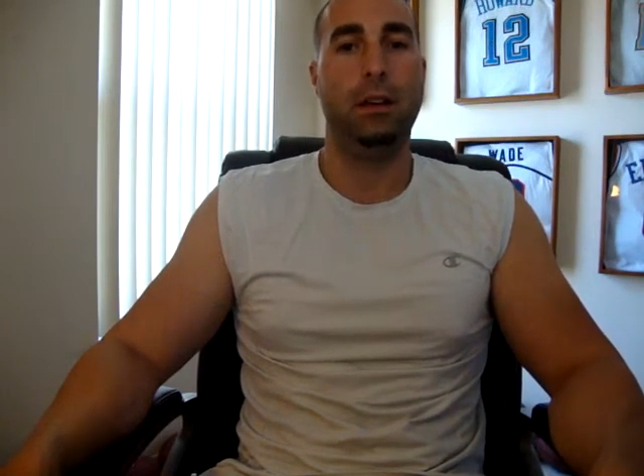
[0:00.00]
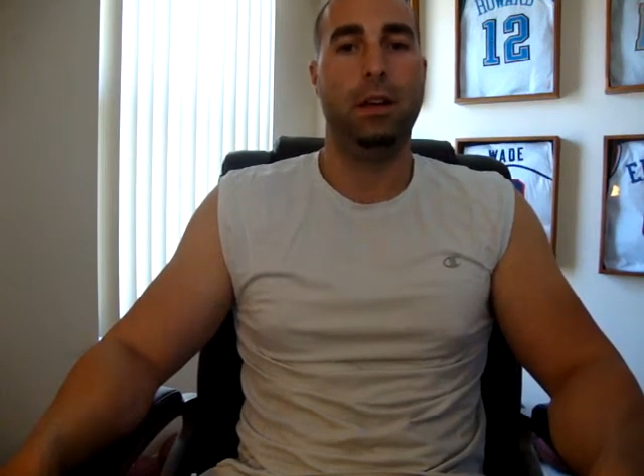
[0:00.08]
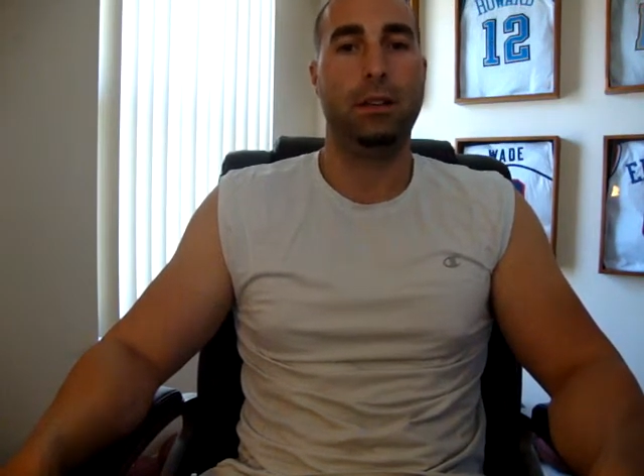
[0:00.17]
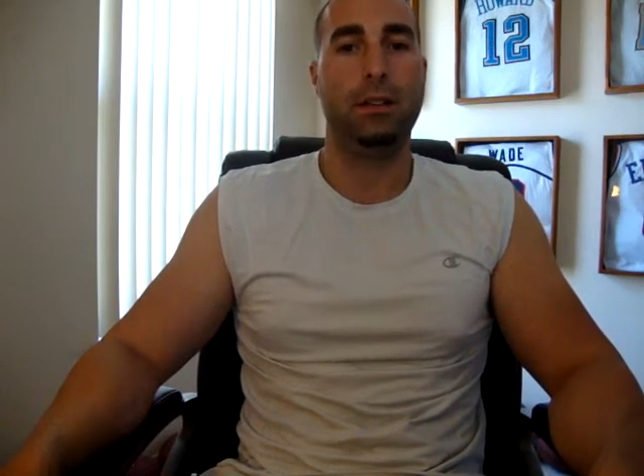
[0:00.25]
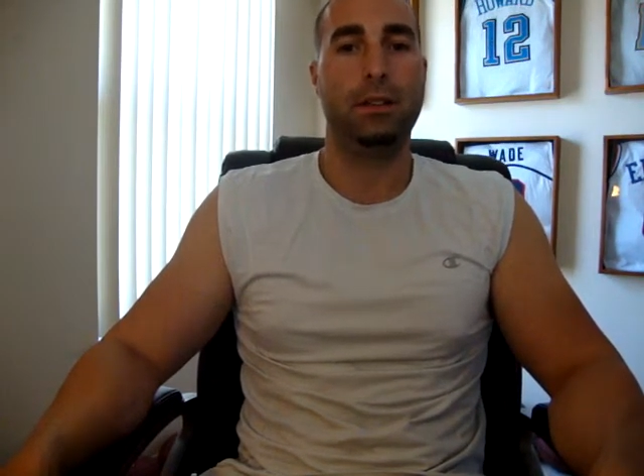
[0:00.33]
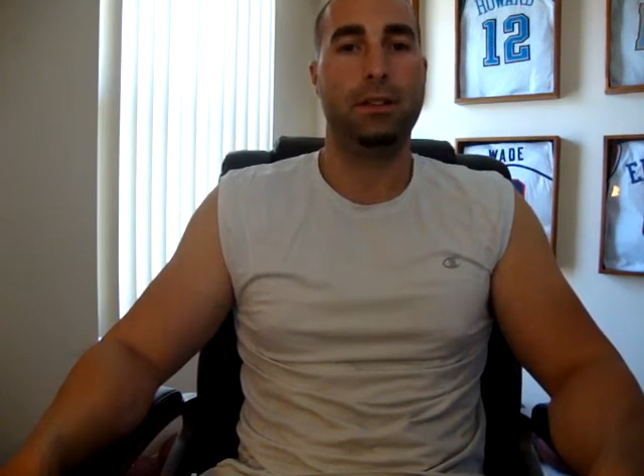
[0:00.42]
I
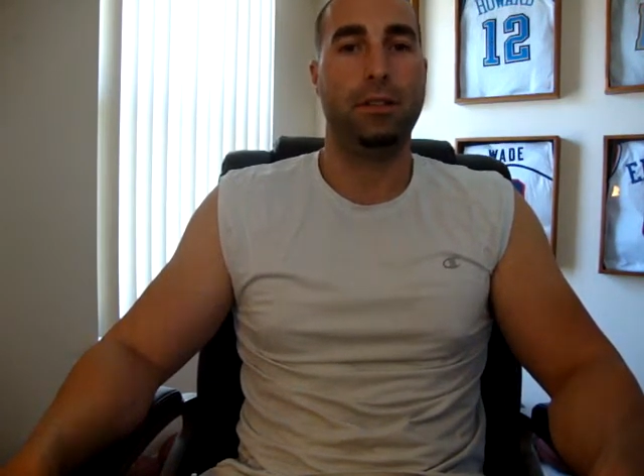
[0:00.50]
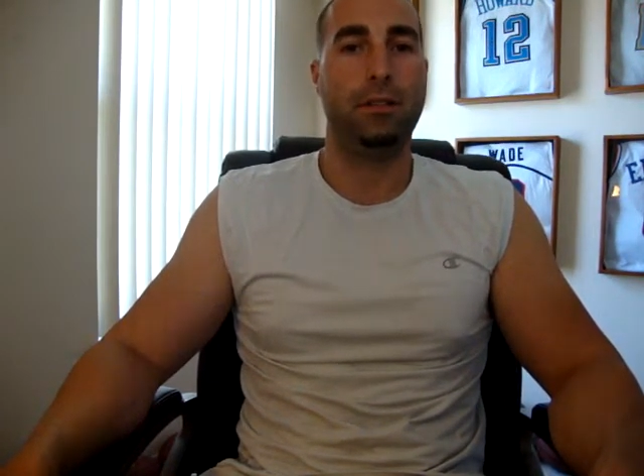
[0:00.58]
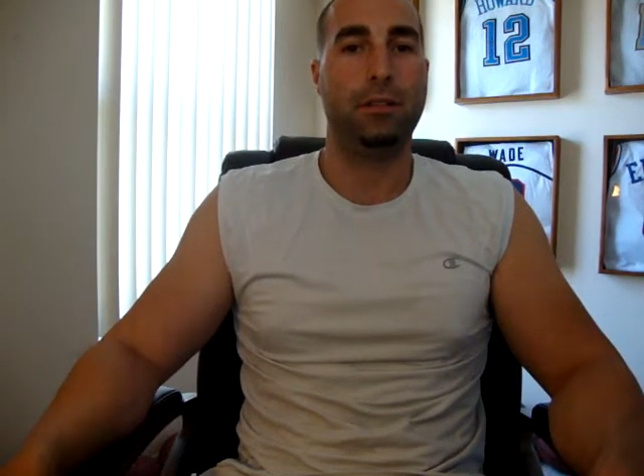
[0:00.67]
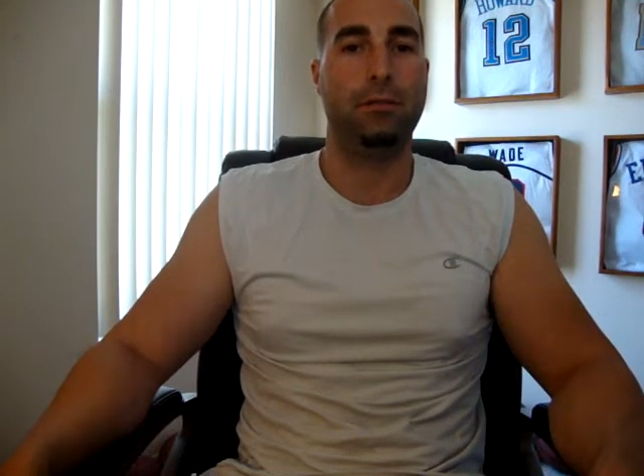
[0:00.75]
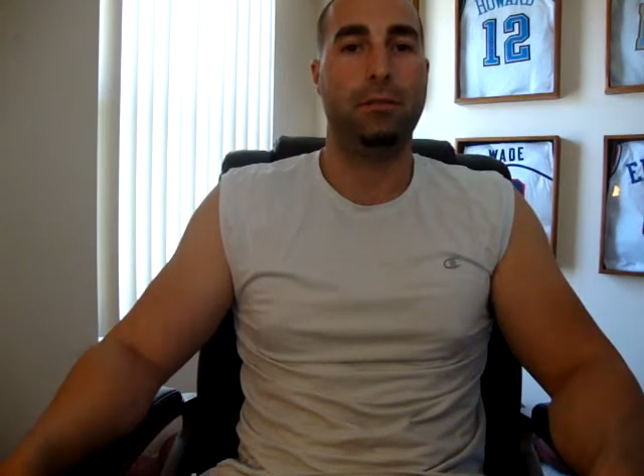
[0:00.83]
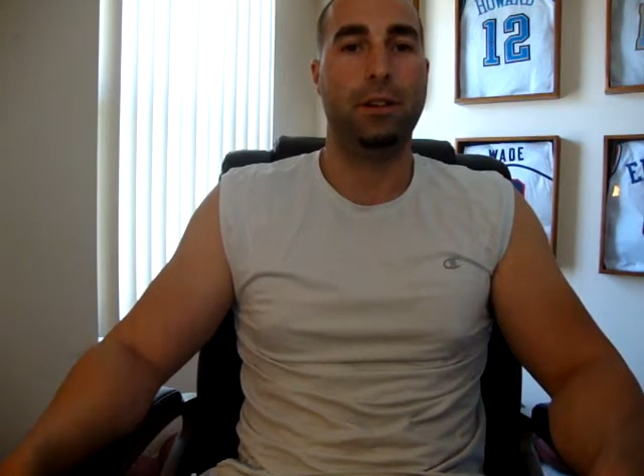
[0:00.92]

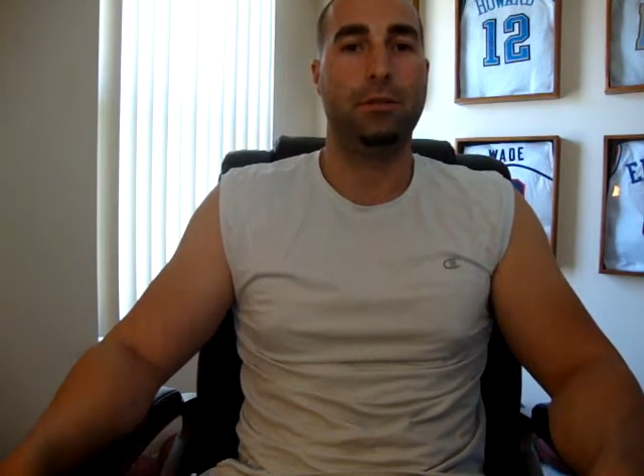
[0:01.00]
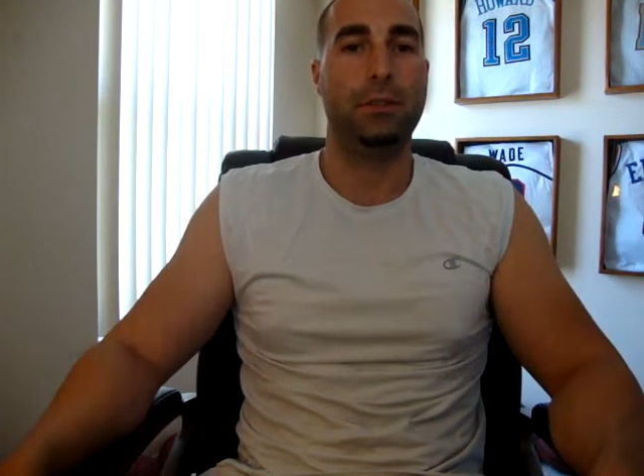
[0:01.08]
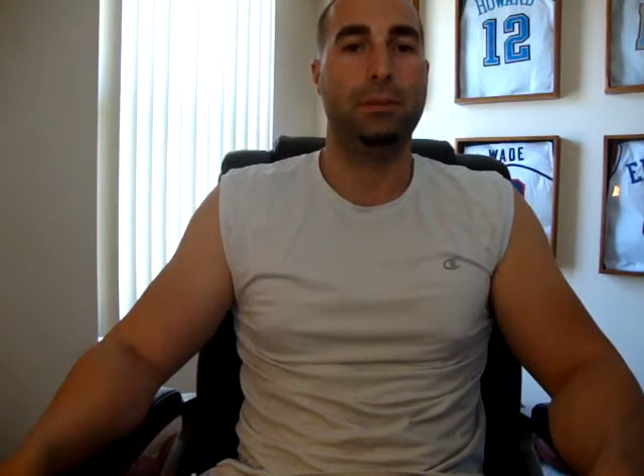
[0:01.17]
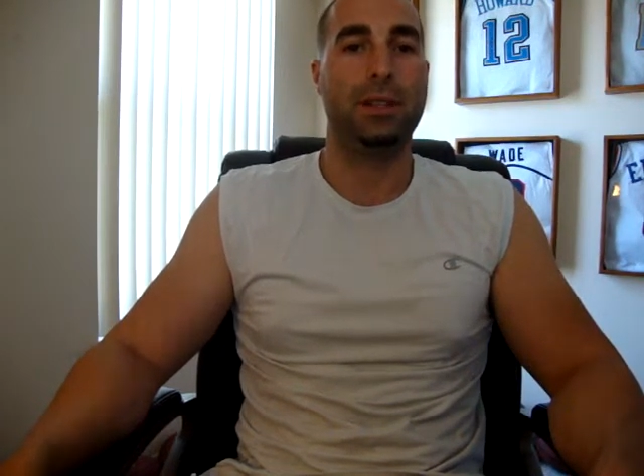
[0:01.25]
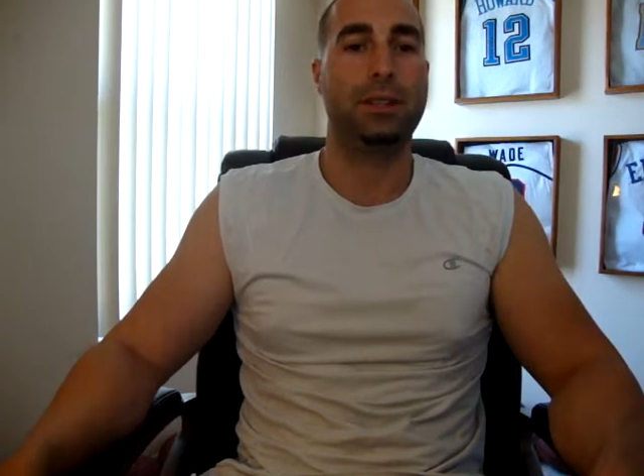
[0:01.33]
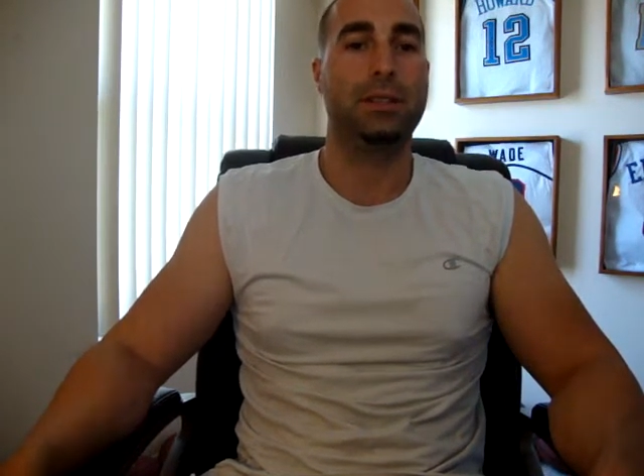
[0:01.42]
consider one of
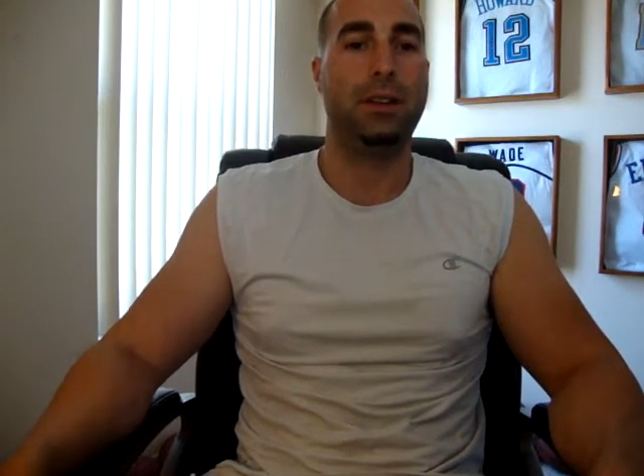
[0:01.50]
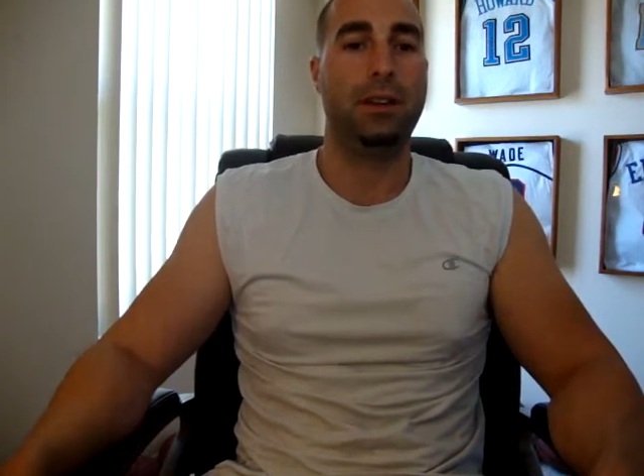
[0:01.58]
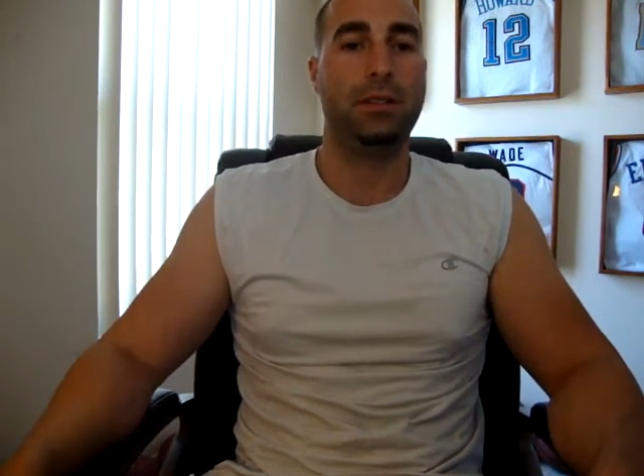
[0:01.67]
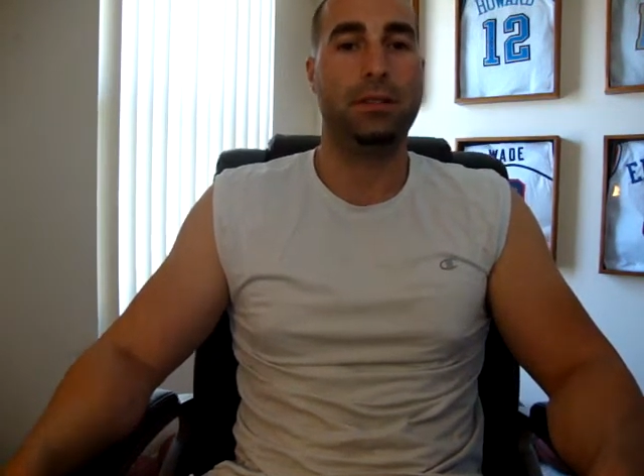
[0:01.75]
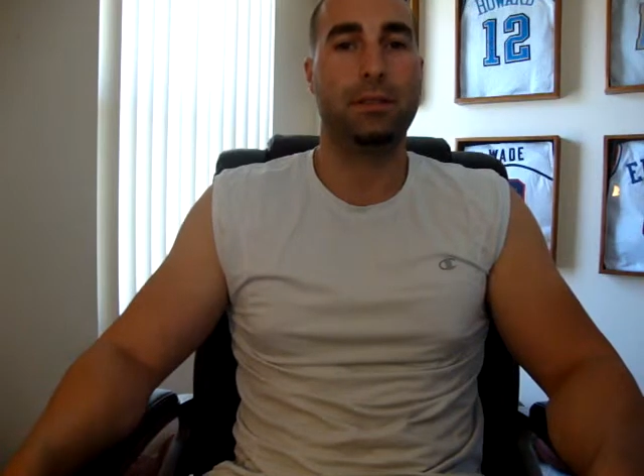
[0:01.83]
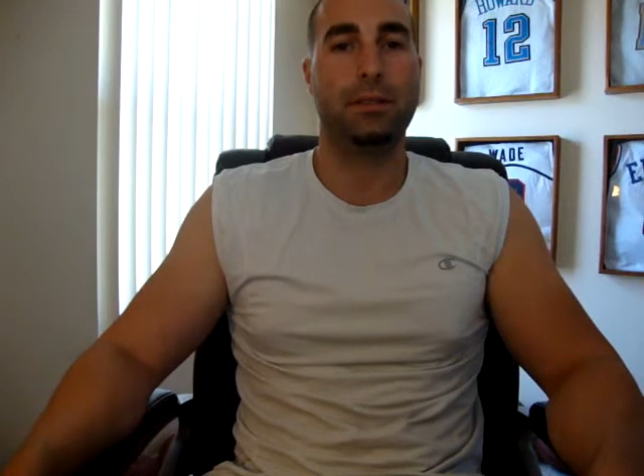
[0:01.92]
them
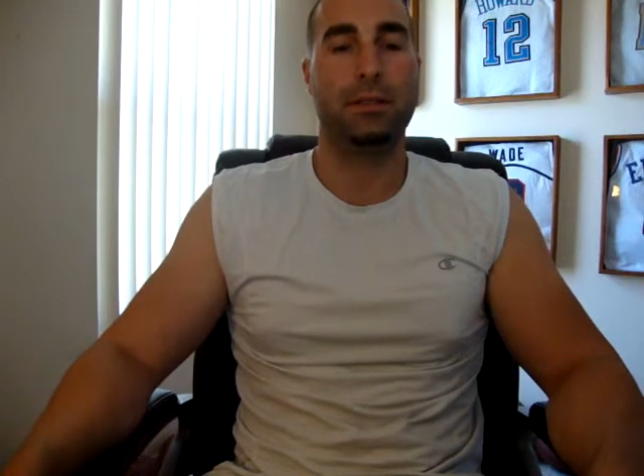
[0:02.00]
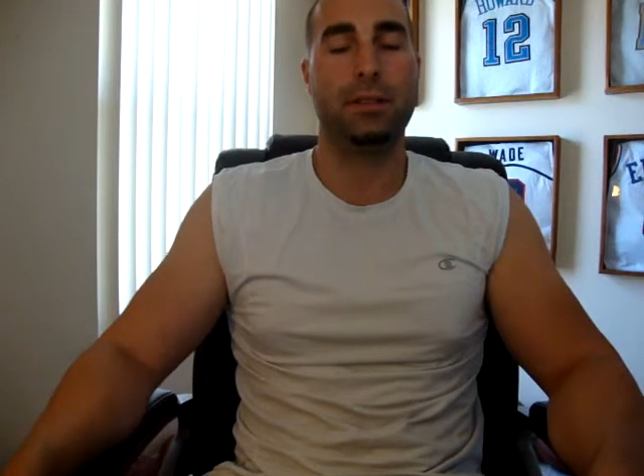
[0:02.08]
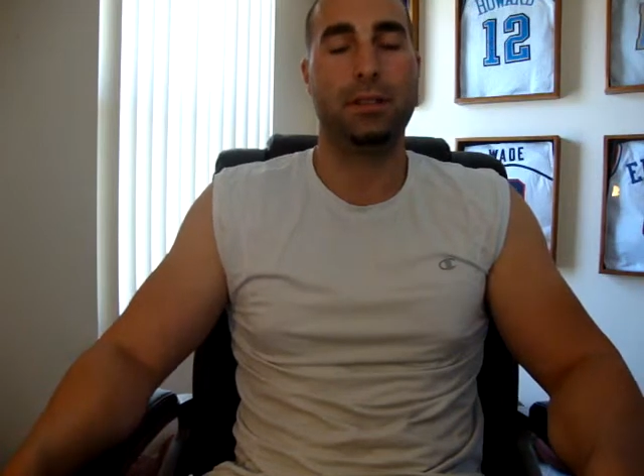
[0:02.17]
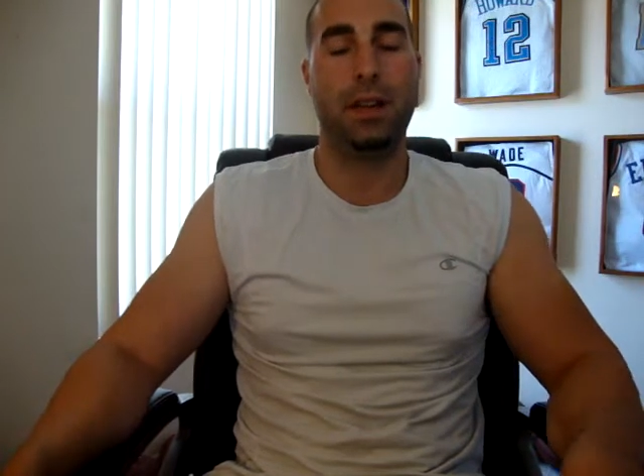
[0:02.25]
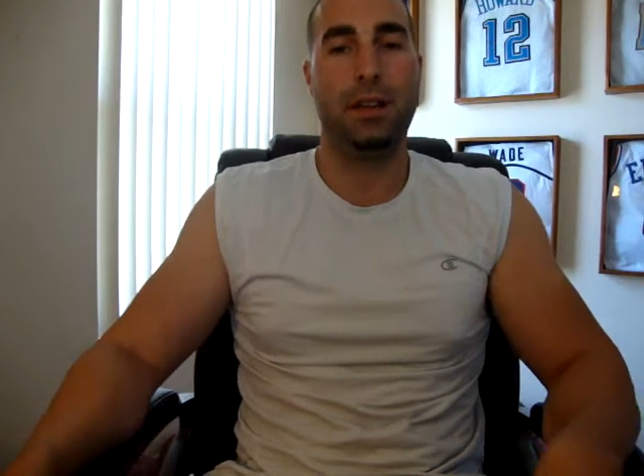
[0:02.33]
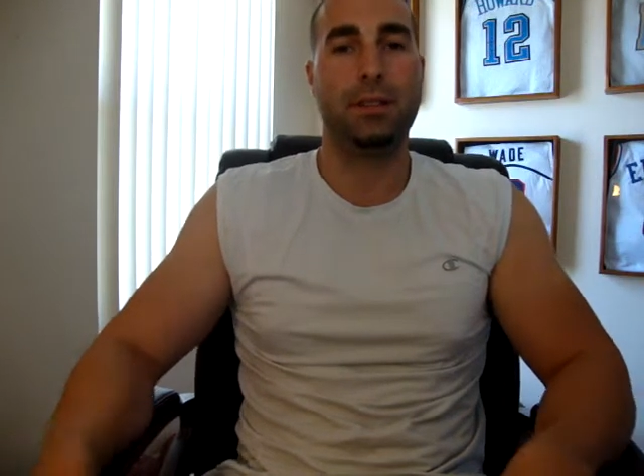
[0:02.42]
success.
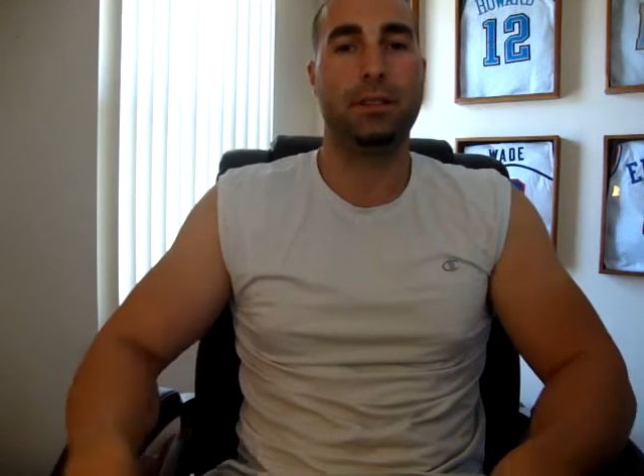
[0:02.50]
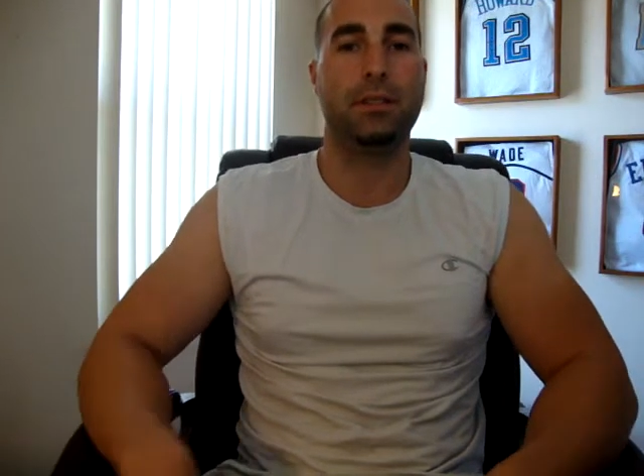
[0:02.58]
success.